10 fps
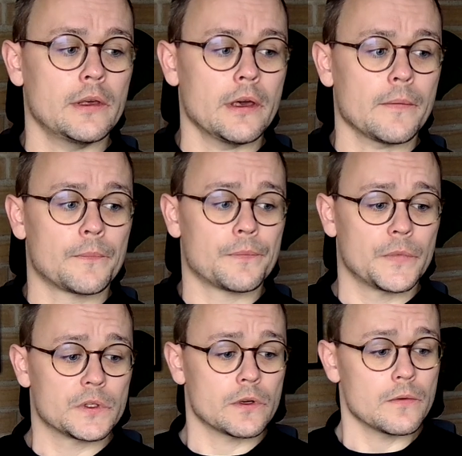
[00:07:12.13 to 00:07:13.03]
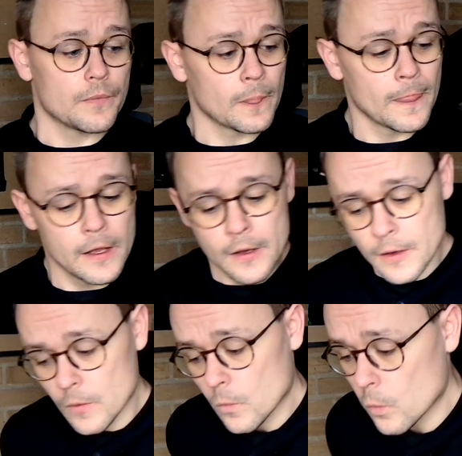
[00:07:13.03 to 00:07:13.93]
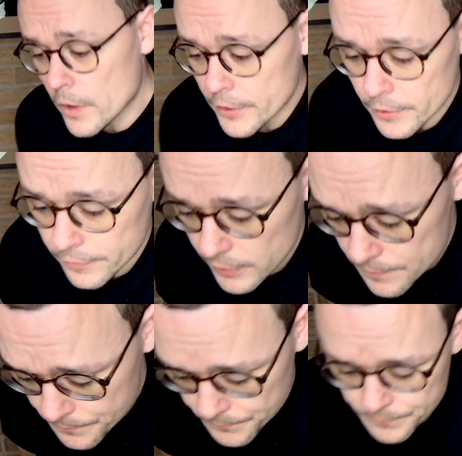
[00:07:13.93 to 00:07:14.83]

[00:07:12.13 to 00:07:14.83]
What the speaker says: Yeah, so one other thing,